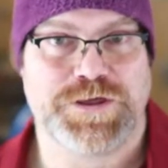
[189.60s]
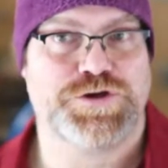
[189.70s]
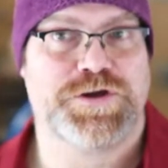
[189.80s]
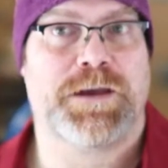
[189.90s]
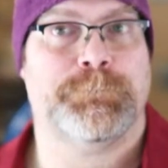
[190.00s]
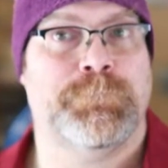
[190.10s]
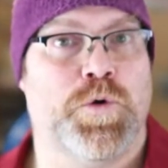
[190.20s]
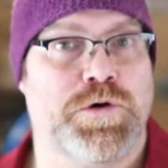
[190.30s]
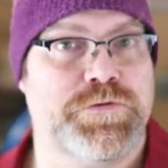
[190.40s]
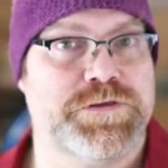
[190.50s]
you get
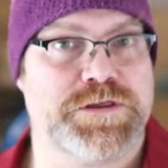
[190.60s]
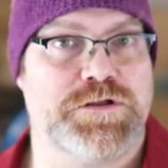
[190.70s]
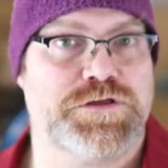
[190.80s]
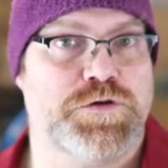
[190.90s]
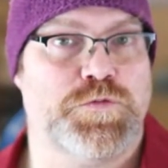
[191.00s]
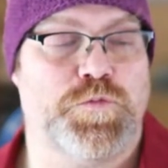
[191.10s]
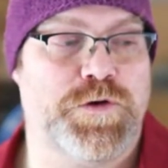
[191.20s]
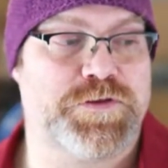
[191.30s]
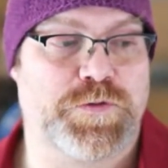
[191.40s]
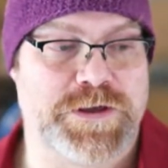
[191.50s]
more results
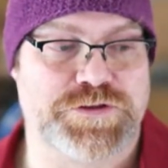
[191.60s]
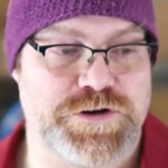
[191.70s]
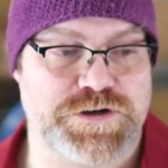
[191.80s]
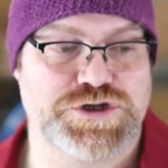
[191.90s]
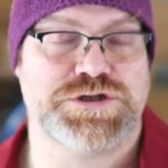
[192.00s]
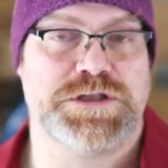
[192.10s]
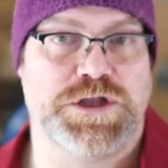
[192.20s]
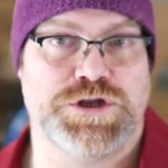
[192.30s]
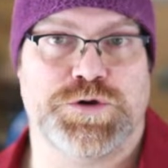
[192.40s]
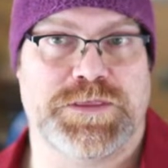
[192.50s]
with the quick search than
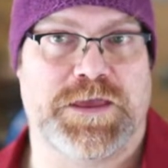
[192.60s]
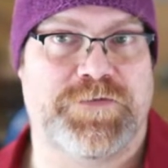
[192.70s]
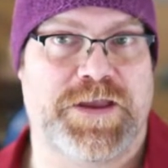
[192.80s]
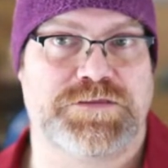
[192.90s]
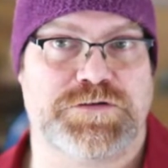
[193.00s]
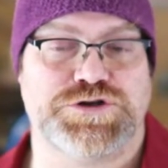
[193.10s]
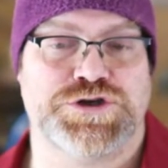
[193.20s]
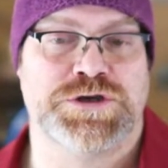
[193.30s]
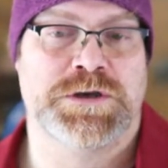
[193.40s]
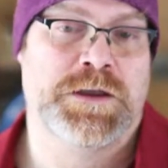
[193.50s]
you do with the advanced
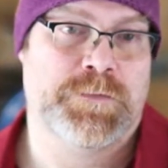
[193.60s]
search,